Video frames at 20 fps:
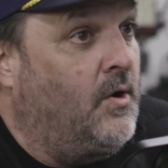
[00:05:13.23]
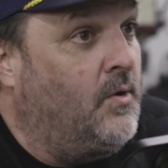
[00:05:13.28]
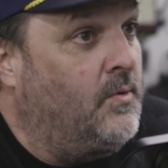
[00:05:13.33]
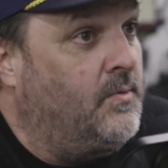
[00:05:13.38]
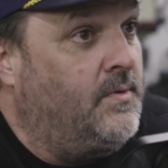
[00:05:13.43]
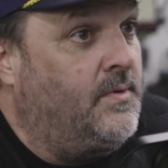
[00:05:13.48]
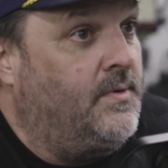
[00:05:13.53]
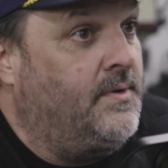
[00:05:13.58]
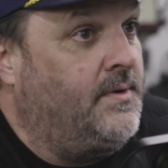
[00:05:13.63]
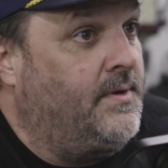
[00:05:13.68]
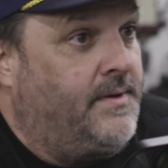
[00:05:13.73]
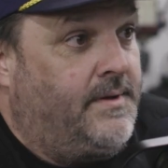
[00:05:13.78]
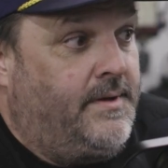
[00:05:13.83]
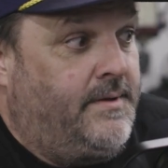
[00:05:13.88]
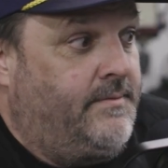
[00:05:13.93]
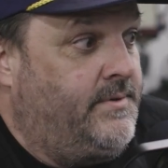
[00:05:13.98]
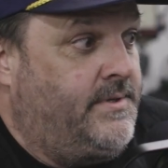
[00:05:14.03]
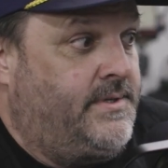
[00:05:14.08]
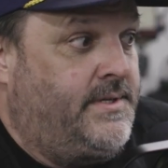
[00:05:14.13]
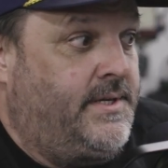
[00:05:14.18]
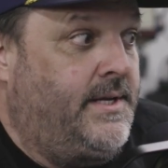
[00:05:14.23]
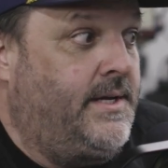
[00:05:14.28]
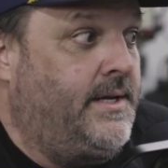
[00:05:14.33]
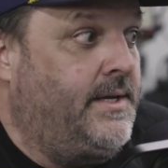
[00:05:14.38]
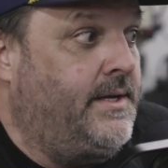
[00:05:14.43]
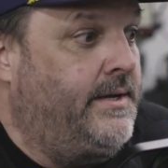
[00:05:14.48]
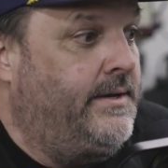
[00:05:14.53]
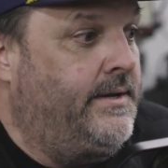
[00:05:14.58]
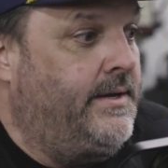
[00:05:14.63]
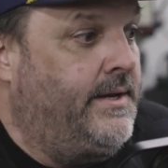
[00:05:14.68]
That was
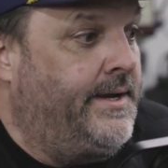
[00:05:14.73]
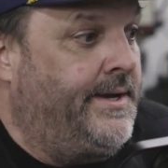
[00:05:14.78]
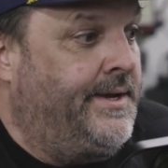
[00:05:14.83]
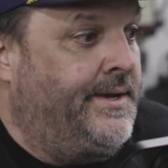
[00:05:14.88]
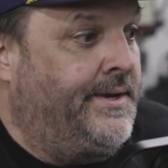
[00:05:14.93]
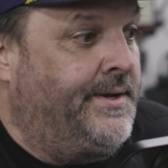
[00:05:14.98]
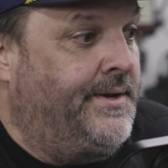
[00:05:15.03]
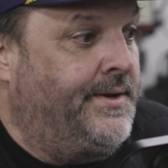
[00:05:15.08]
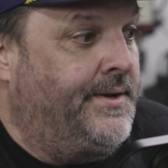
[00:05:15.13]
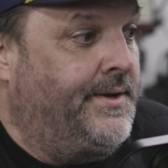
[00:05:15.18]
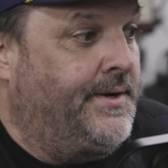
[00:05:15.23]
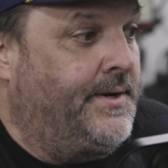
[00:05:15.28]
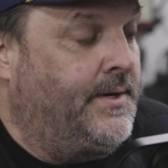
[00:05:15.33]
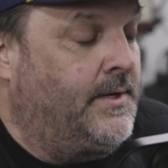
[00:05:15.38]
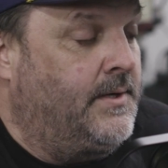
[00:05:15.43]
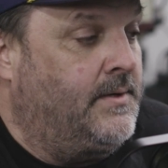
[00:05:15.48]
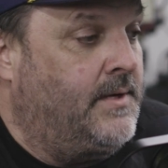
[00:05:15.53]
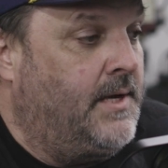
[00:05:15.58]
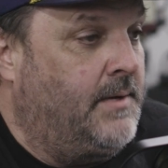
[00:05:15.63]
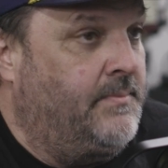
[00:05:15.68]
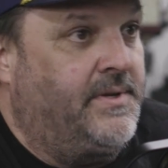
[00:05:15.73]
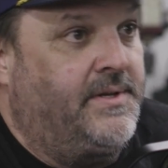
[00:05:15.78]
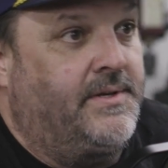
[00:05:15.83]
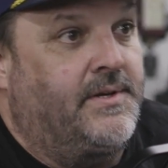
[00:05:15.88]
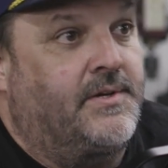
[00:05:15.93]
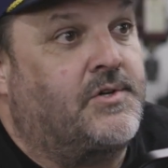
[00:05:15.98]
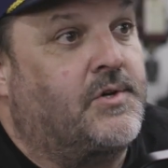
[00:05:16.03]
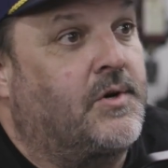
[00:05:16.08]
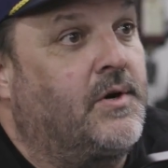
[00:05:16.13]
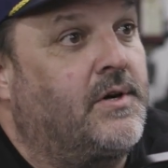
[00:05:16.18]
it. And I mean,
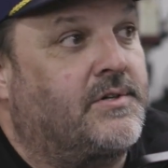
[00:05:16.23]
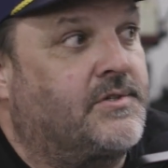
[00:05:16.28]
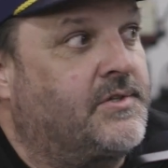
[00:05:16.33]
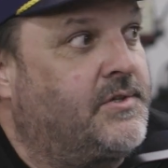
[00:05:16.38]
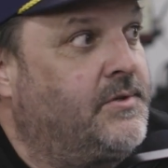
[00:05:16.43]
the truck's